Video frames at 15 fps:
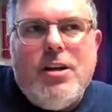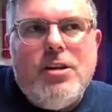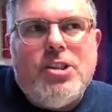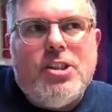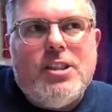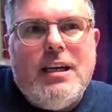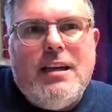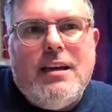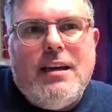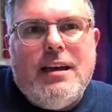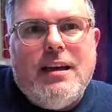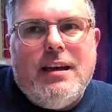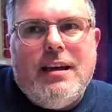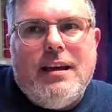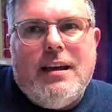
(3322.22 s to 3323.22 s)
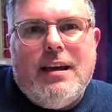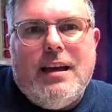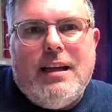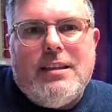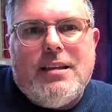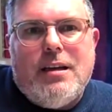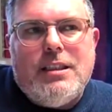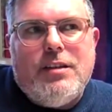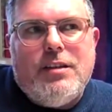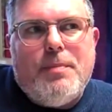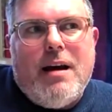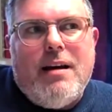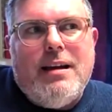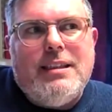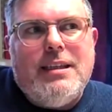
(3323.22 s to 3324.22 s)
are you seeing it in terms of
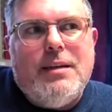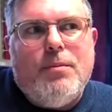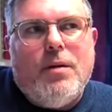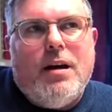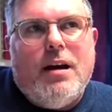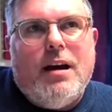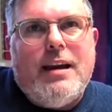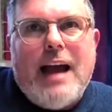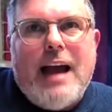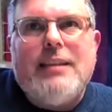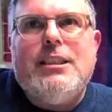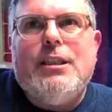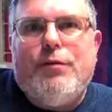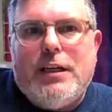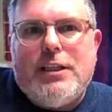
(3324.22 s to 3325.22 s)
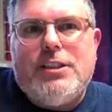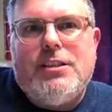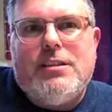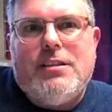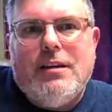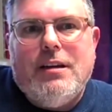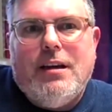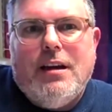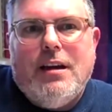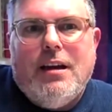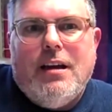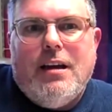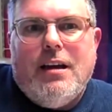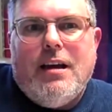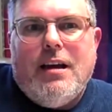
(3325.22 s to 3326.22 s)
is it an activist,
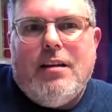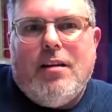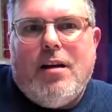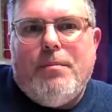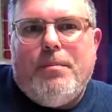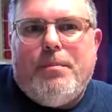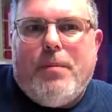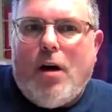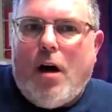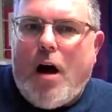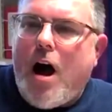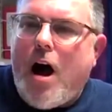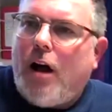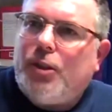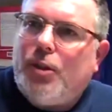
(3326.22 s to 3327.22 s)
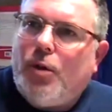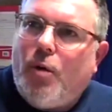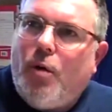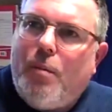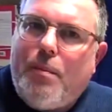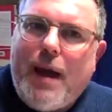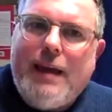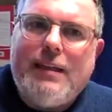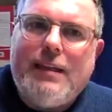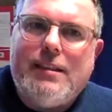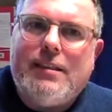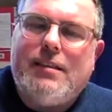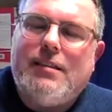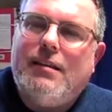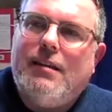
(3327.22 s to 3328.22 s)
like hardcore
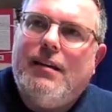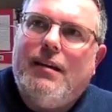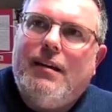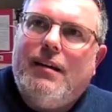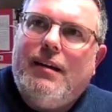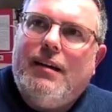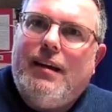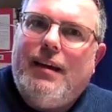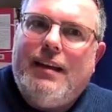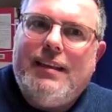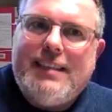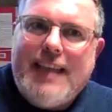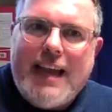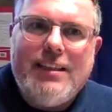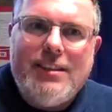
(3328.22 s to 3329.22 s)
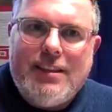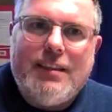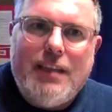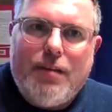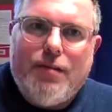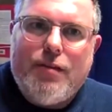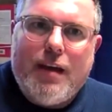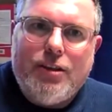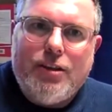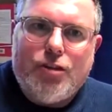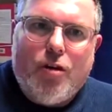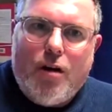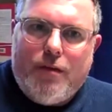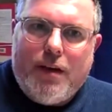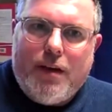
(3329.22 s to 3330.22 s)
base intensity
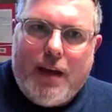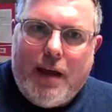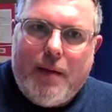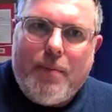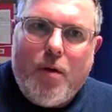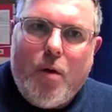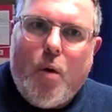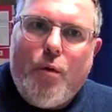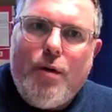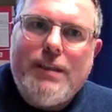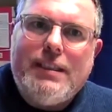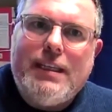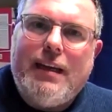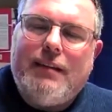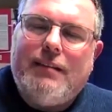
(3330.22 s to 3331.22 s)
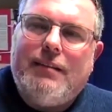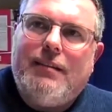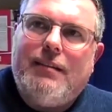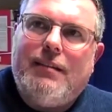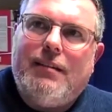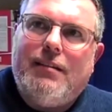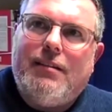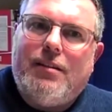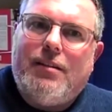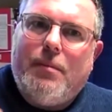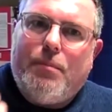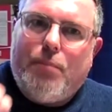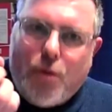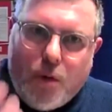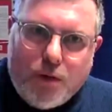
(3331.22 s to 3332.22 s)
thing driving it, or is it
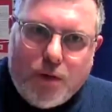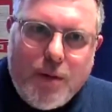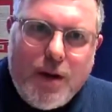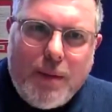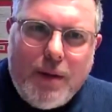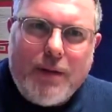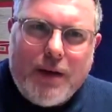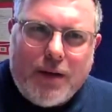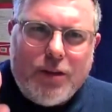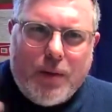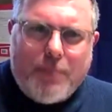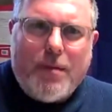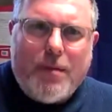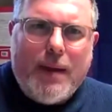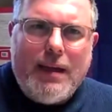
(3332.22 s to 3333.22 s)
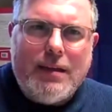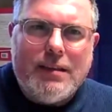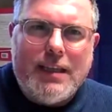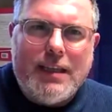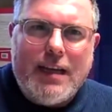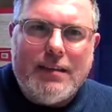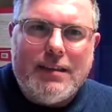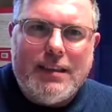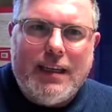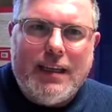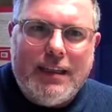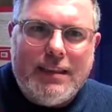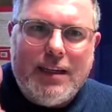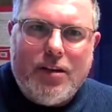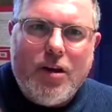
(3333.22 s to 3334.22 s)
the broad? Am I making sense?
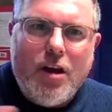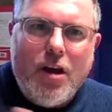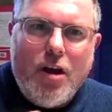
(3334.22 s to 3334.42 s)
Is